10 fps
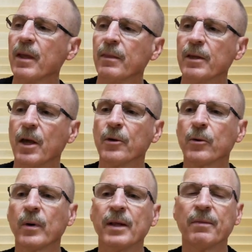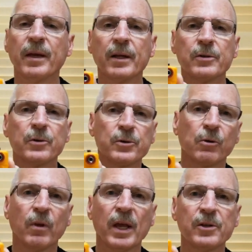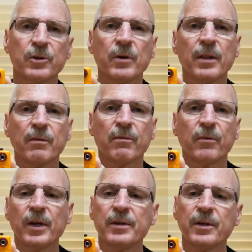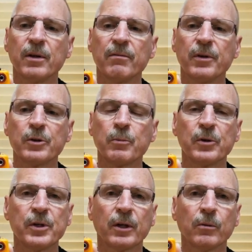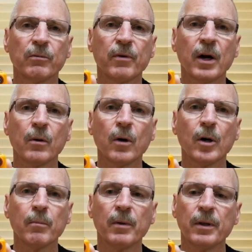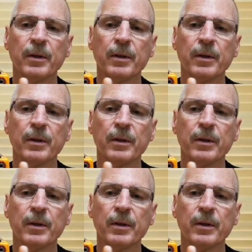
The other great thing is there's a laser on the front of this particular firearm.